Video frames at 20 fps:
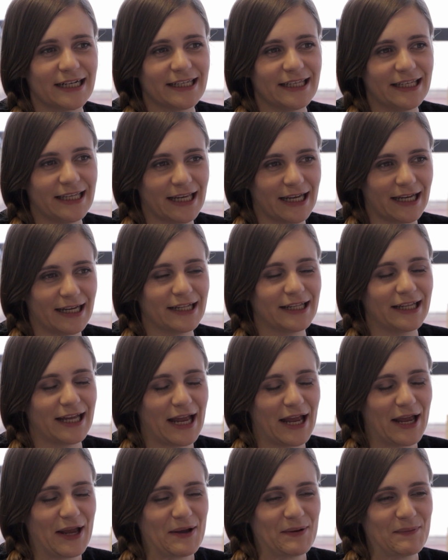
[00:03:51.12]
Yeah,
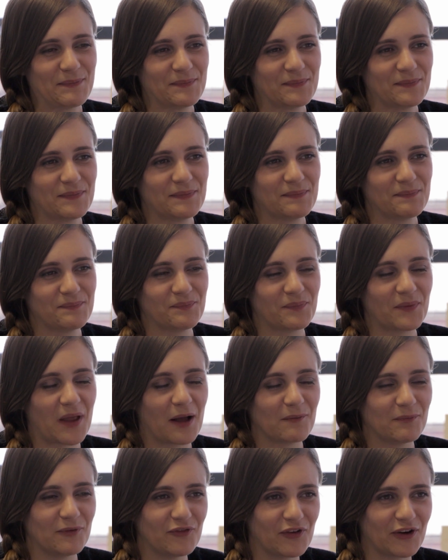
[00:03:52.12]

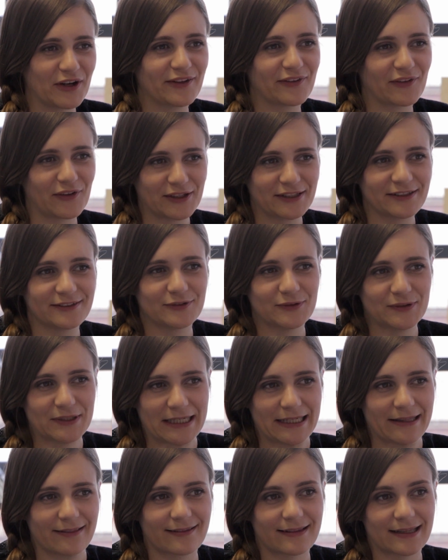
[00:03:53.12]
I'll be very excited to
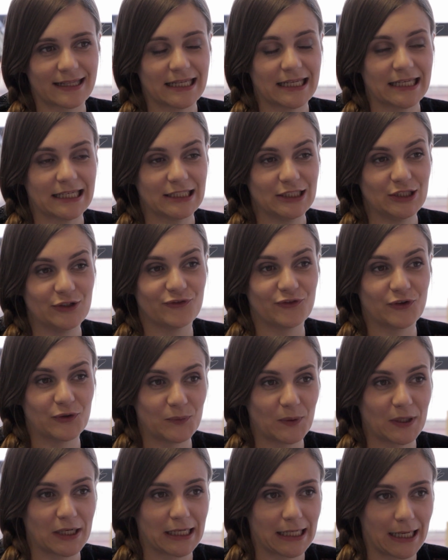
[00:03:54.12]
announce a new
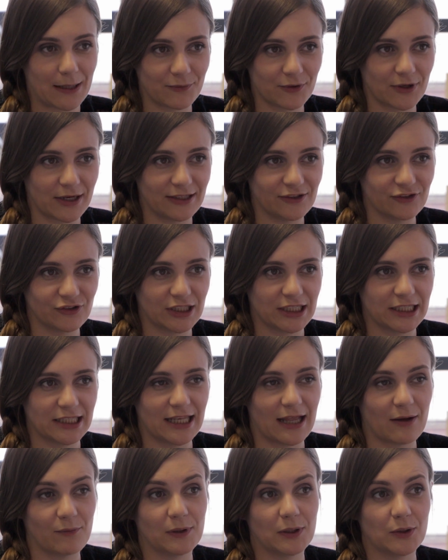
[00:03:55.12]
footwear collaboration
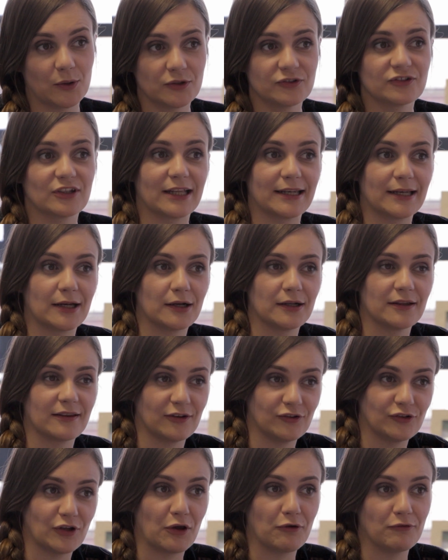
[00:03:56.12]
that will launch at
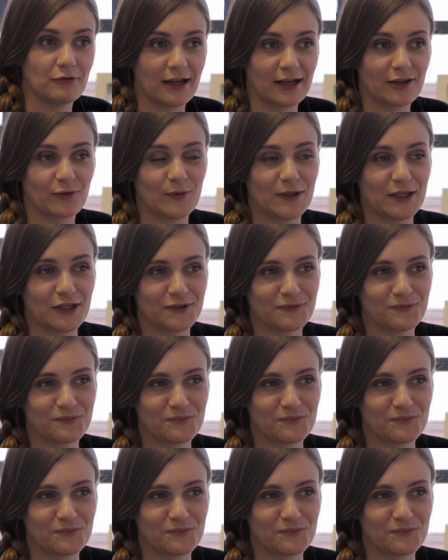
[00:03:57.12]
the show next week.